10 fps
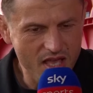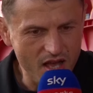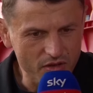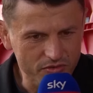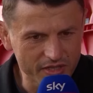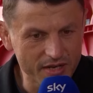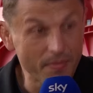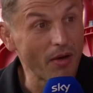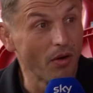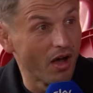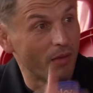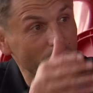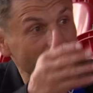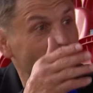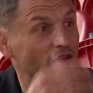I was reading about
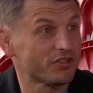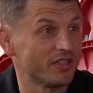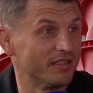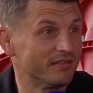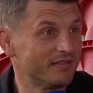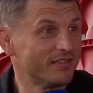Blake Austin.